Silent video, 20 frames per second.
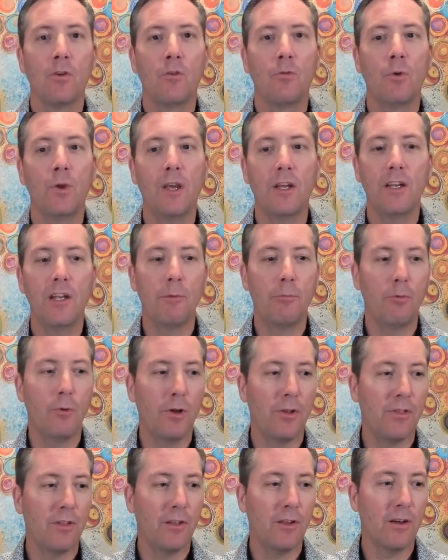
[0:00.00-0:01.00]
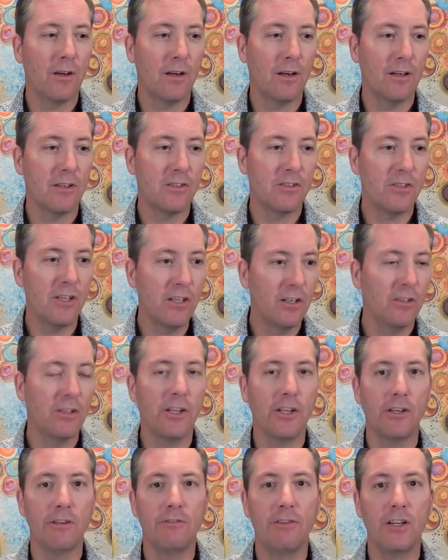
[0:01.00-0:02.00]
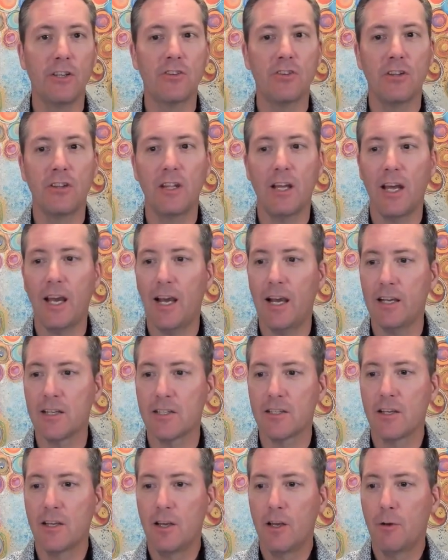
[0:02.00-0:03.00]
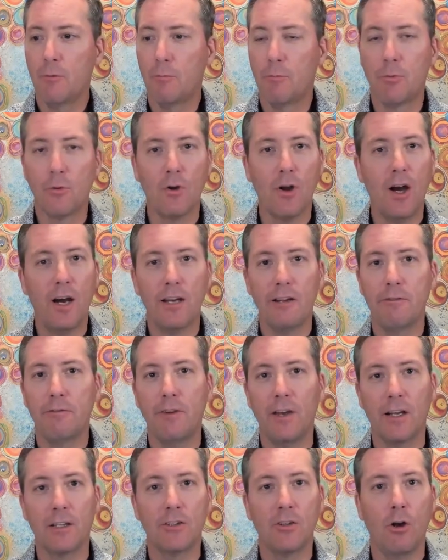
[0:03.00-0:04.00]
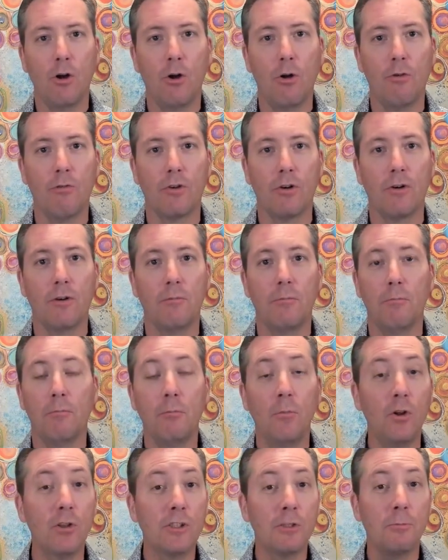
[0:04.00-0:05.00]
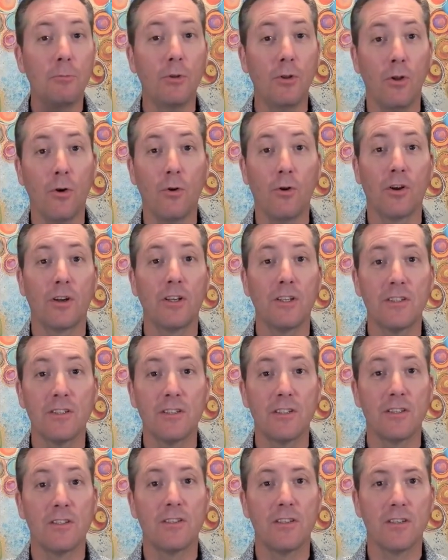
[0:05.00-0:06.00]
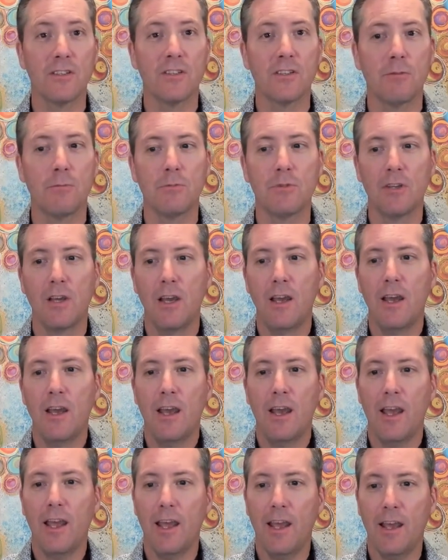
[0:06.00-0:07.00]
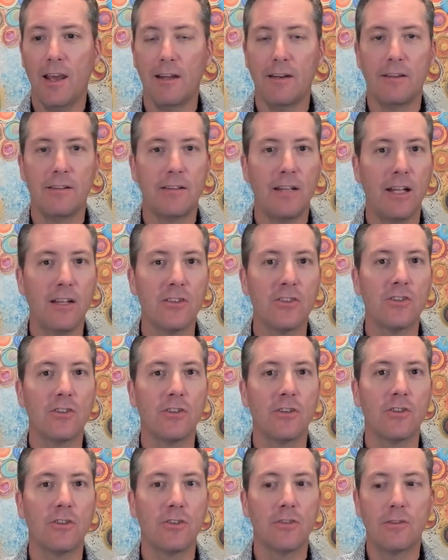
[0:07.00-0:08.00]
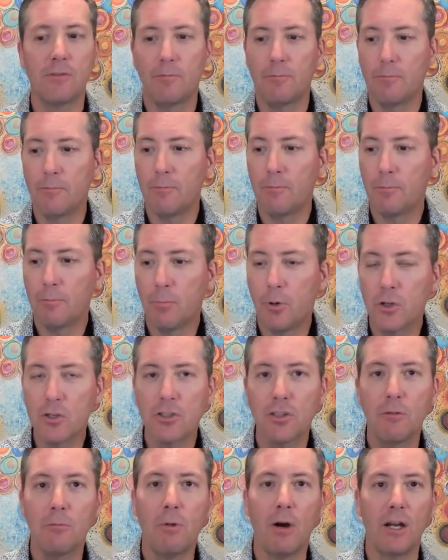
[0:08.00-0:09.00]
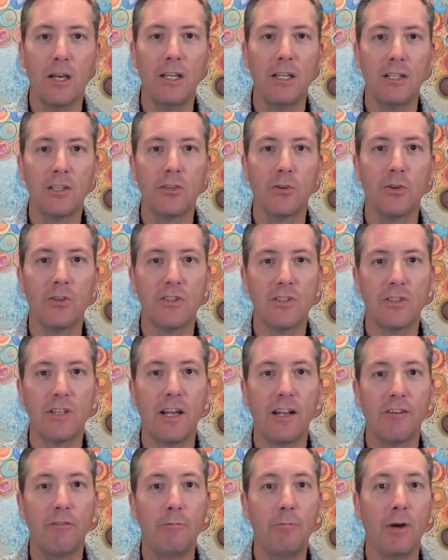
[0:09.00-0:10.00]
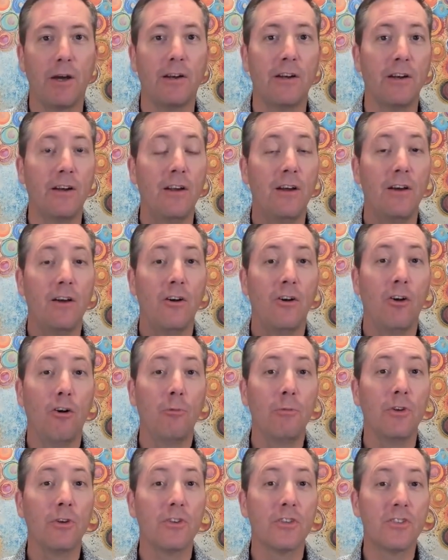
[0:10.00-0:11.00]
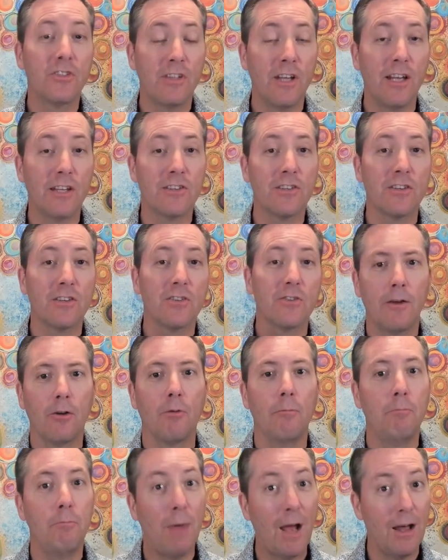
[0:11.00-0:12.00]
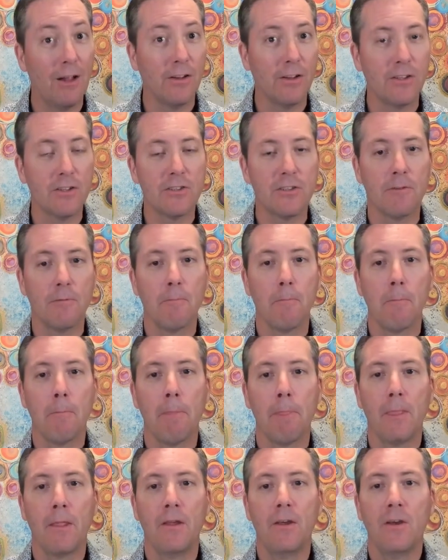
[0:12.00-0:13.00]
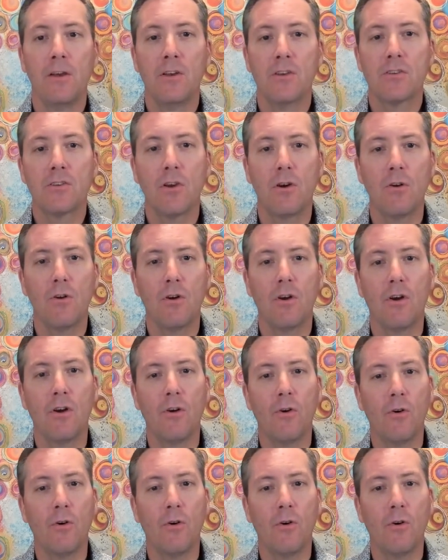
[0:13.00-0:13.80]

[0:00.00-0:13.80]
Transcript: we end up with a single intervention that has broad effect over multiple organs and systems and tends to push the body into a state of better homeostasis or balance. So